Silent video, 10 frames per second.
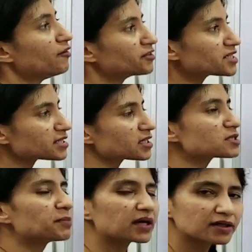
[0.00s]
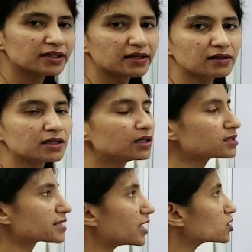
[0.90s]
which is, it is bigger than
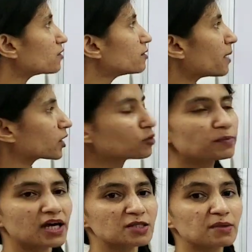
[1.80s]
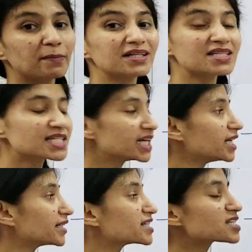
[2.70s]
the size of the mycoplasma, but still
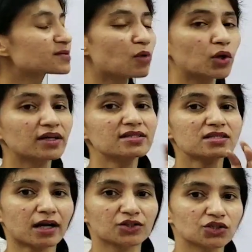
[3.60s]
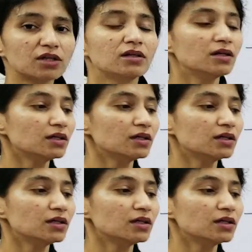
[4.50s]
it is smaller in structure.